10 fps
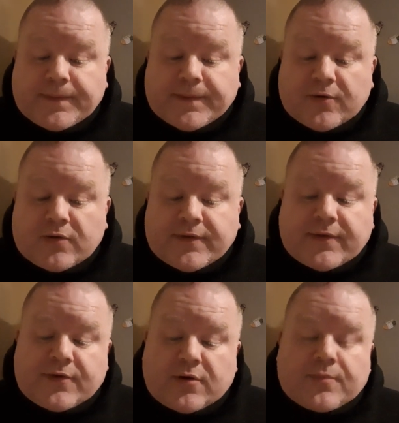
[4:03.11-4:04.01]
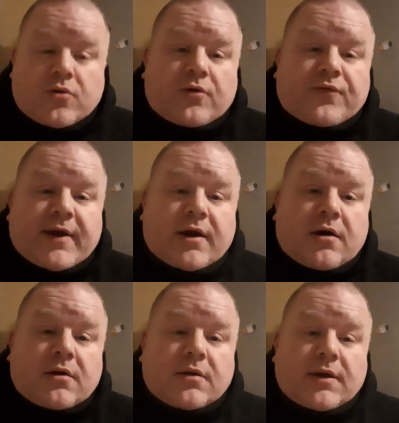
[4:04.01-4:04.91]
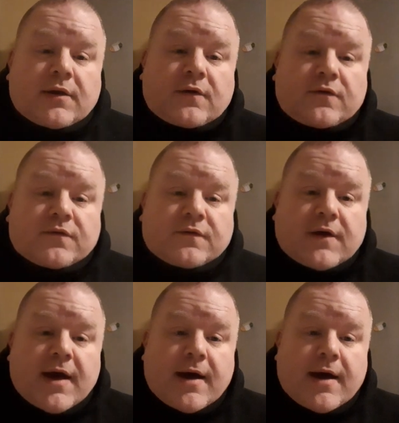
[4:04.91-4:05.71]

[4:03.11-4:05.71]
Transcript: the report there is